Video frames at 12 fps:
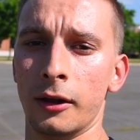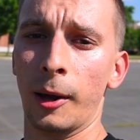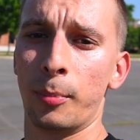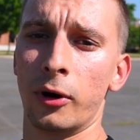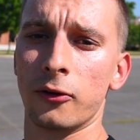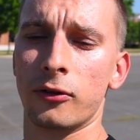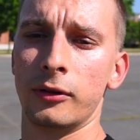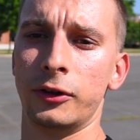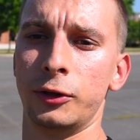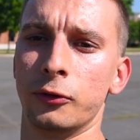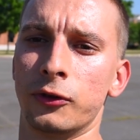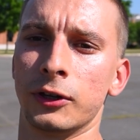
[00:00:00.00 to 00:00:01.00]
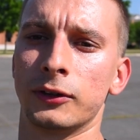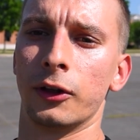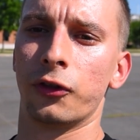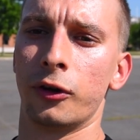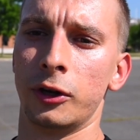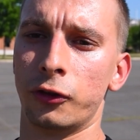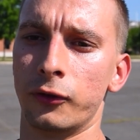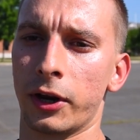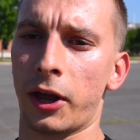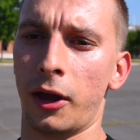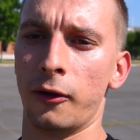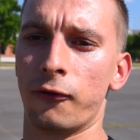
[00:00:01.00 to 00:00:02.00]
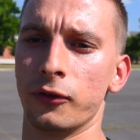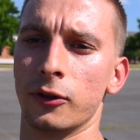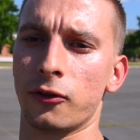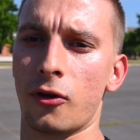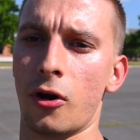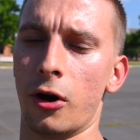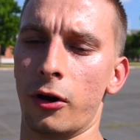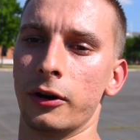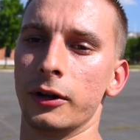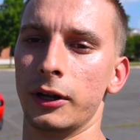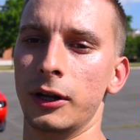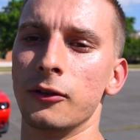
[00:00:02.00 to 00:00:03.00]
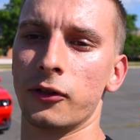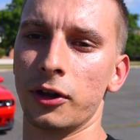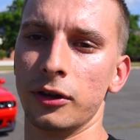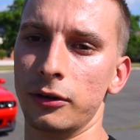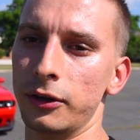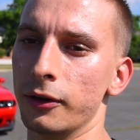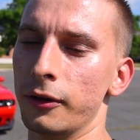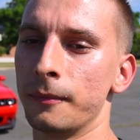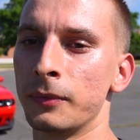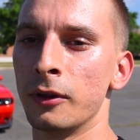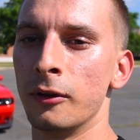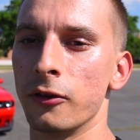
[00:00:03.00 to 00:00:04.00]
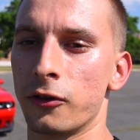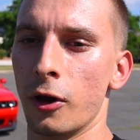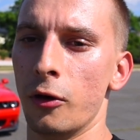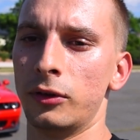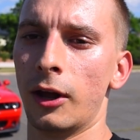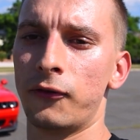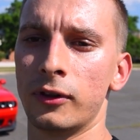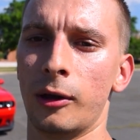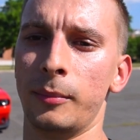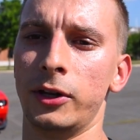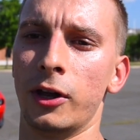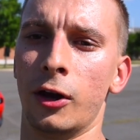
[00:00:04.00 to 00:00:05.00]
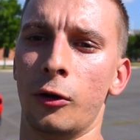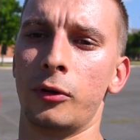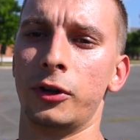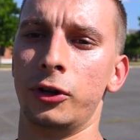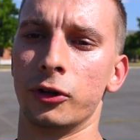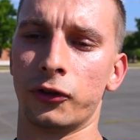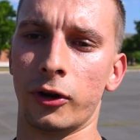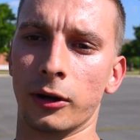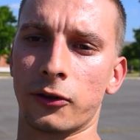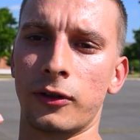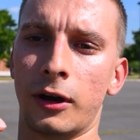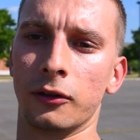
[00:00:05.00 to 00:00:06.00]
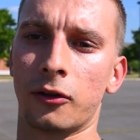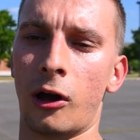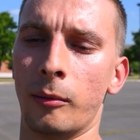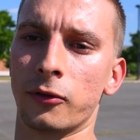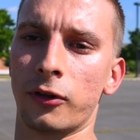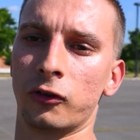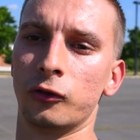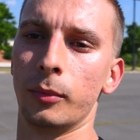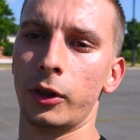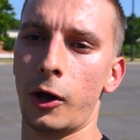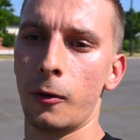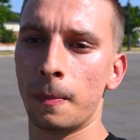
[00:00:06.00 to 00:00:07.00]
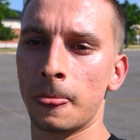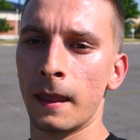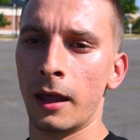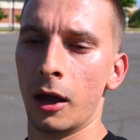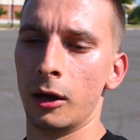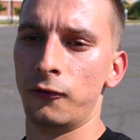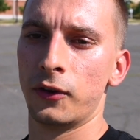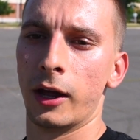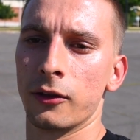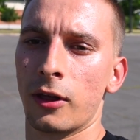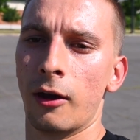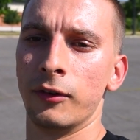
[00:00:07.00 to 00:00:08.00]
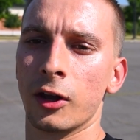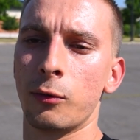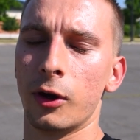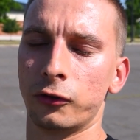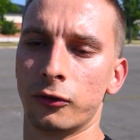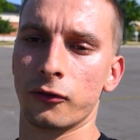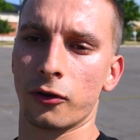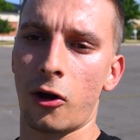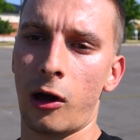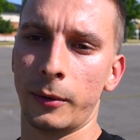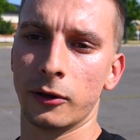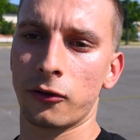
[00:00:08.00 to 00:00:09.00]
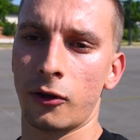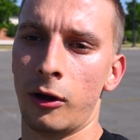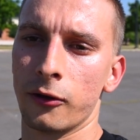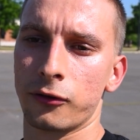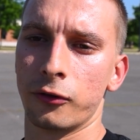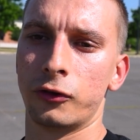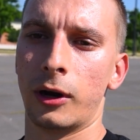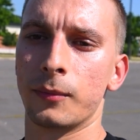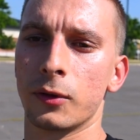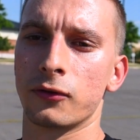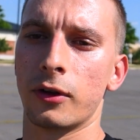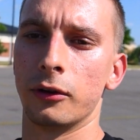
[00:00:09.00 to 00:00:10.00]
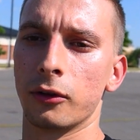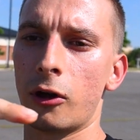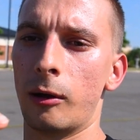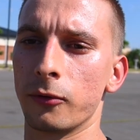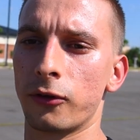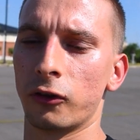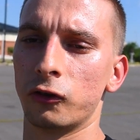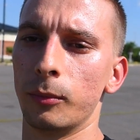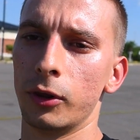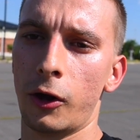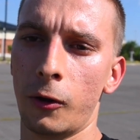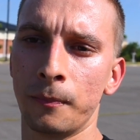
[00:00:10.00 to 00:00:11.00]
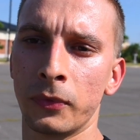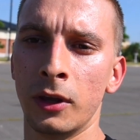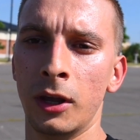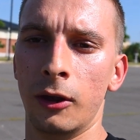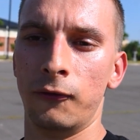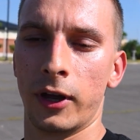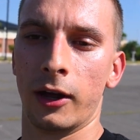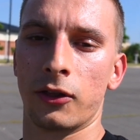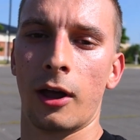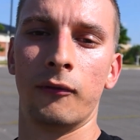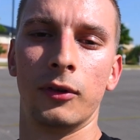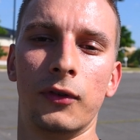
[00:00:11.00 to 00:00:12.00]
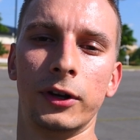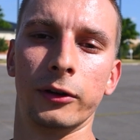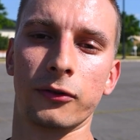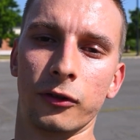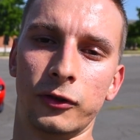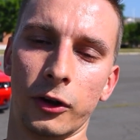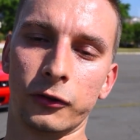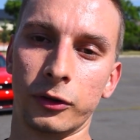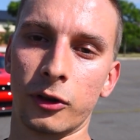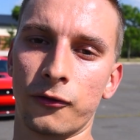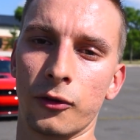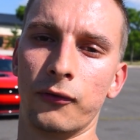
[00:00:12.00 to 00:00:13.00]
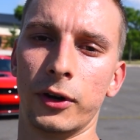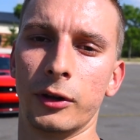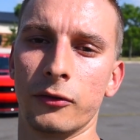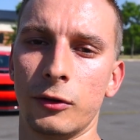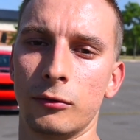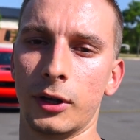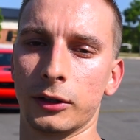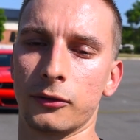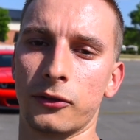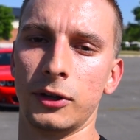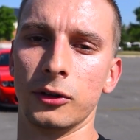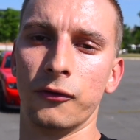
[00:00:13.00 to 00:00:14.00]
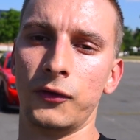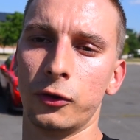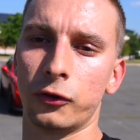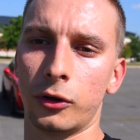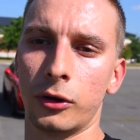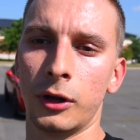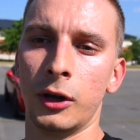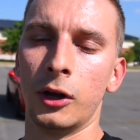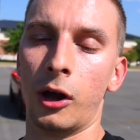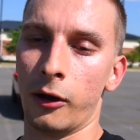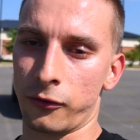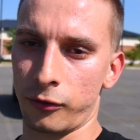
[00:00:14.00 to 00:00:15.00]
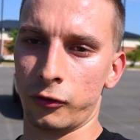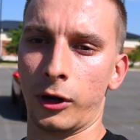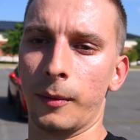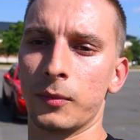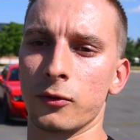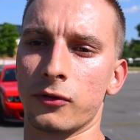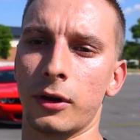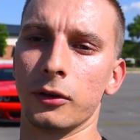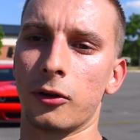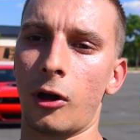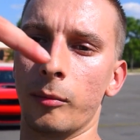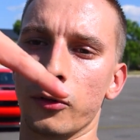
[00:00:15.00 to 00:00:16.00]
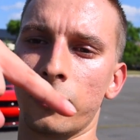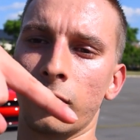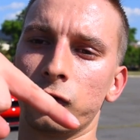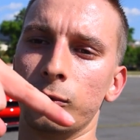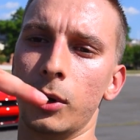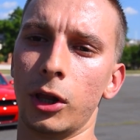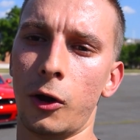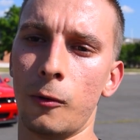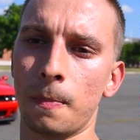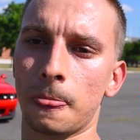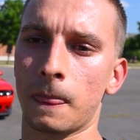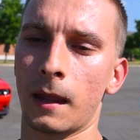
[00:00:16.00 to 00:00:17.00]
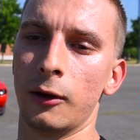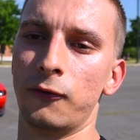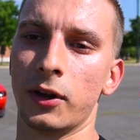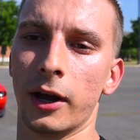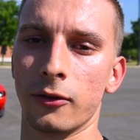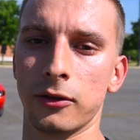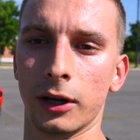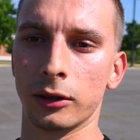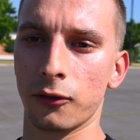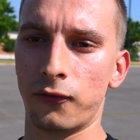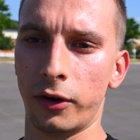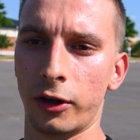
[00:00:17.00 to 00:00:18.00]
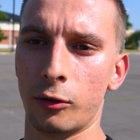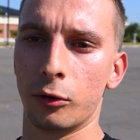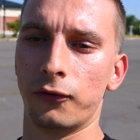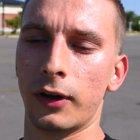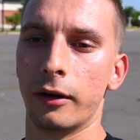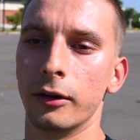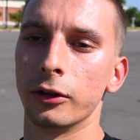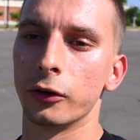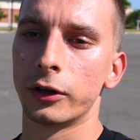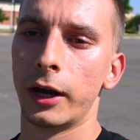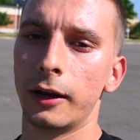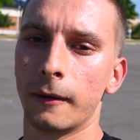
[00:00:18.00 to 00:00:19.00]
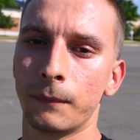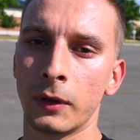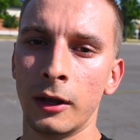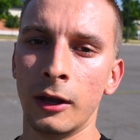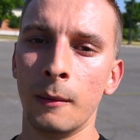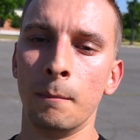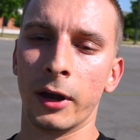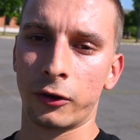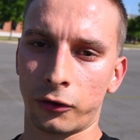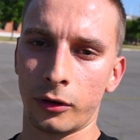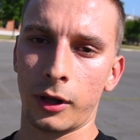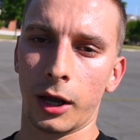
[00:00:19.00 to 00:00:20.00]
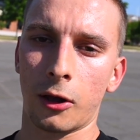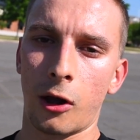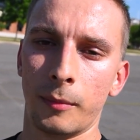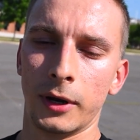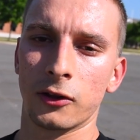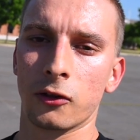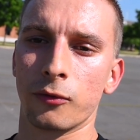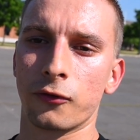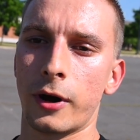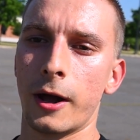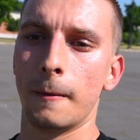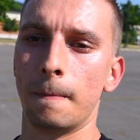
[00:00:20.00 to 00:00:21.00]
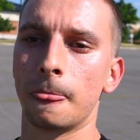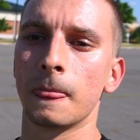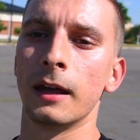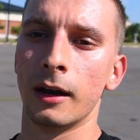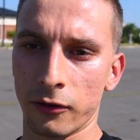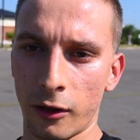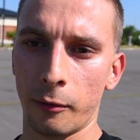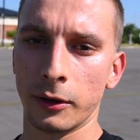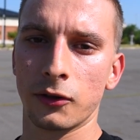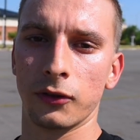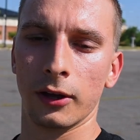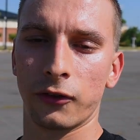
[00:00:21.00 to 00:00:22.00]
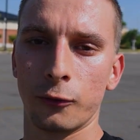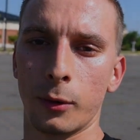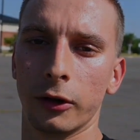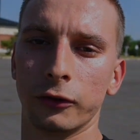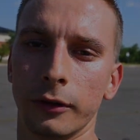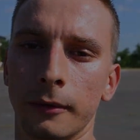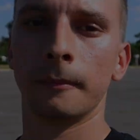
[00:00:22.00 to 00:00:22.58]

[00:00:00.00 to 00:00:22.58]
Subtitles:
I personally do think that $33,000 for this car is a good deal. So definitely let me know your thoughts down in the comment section below. And if you guys have any questions or comments, also drop those down in the comment section below. If you guys have any video suggestions for videos you would like to see in the future, also drop those down in the comment section below. And if you guys like this video or found it entertaining, make sure to like, comment, and subscribe. And as always, thanks for watching.